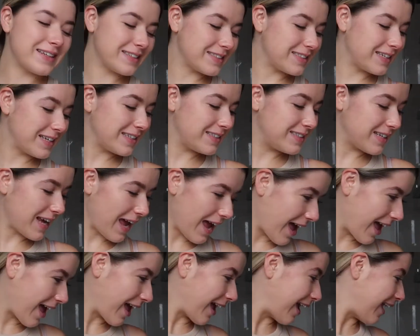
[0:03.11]

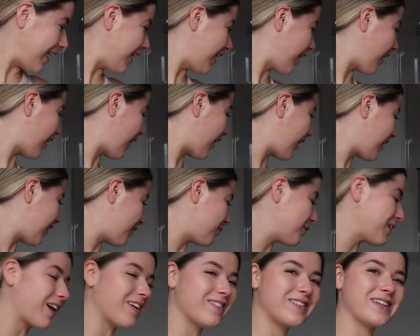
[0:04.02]
Today I
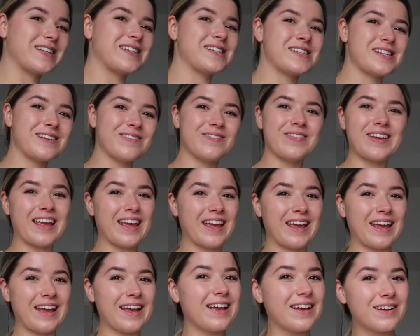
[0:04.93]
am going to
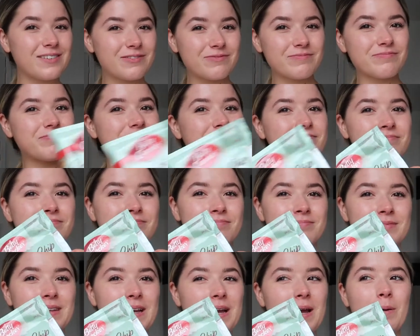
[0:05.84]
be
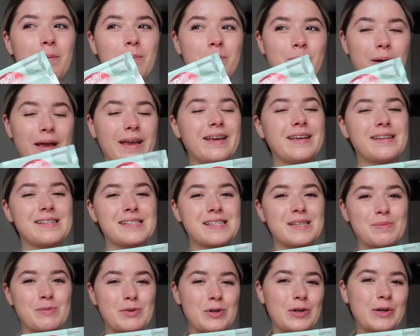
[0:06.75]
baking
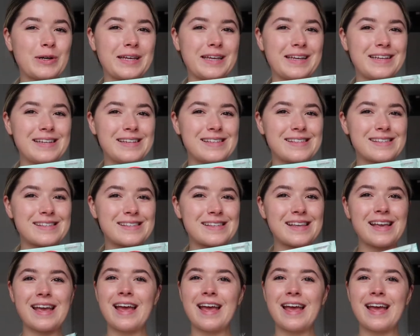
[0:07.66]
some cookies.